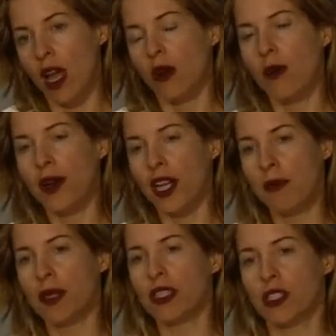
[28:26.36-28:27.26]
well, we're going
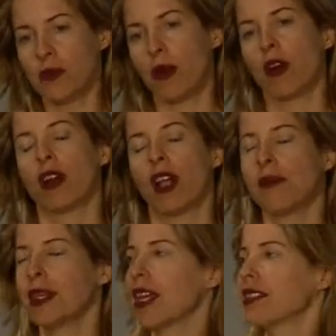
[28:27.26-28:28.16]
to be smart. I
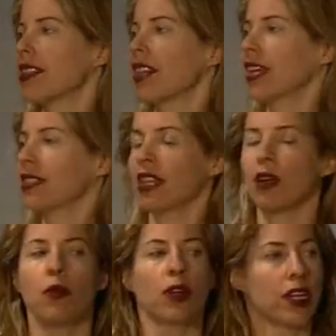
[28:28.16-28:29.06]
mean, that's the thing. It's
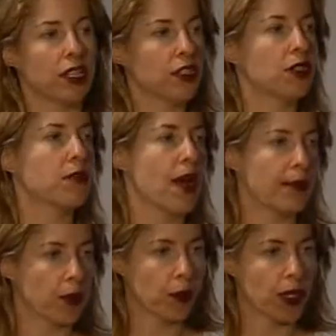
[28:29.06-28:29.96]
like we're going to do the
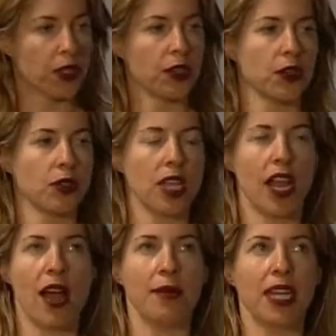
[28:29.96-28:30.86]
proper windows. And
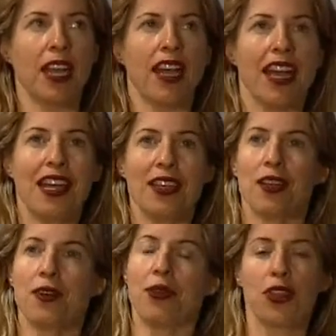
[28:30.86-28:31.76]
I mean, you
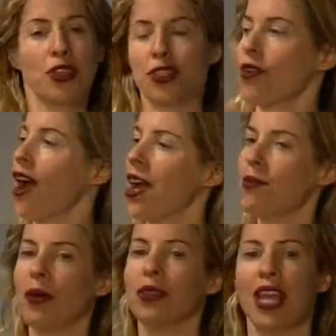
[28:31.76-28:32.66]
know, with The
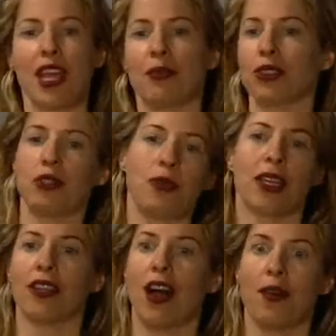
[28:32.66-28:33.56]
Tribe, I was able to be
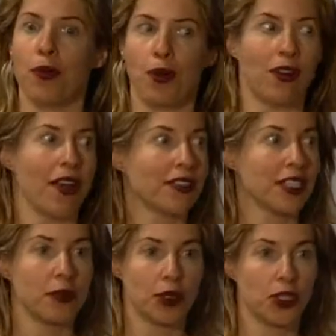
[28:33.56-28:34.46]
a lot more.
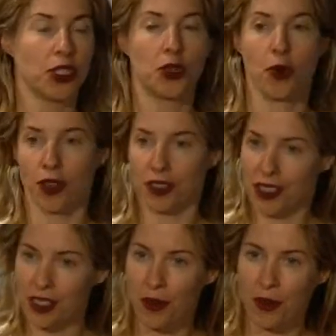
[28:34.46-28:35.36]
Obviously, it was a short,
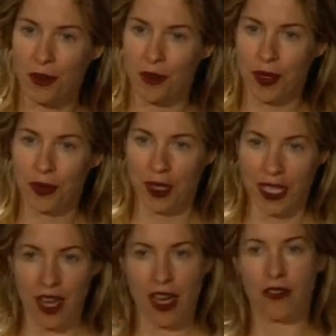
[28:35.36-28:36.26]
so we
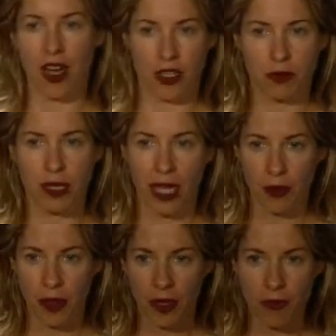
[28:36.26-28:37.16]
really kind of got to play
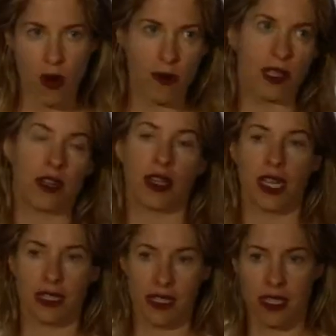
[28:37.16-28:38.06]
with it more. But you know, in
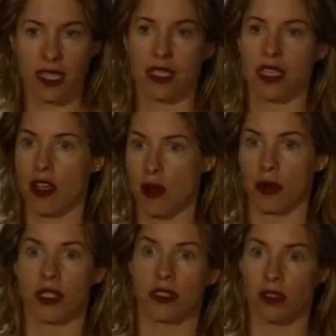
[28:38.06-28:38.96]
its sixth year,
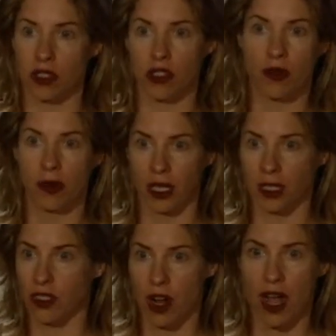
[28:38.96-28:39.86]
we're still distributing
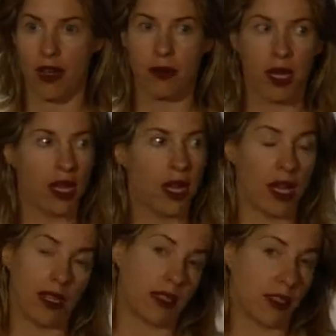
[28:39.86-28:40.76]
The Tribe,
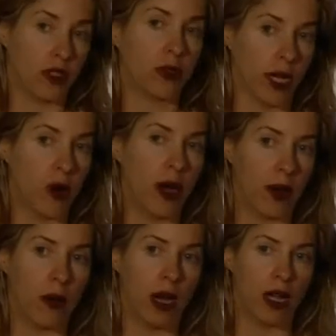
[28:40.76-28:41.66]
and it's still doing
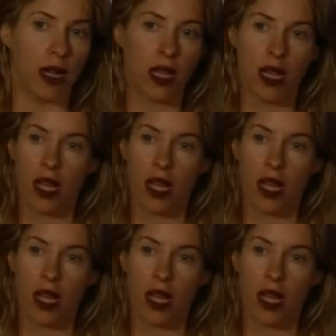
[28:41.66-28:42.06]
quite well.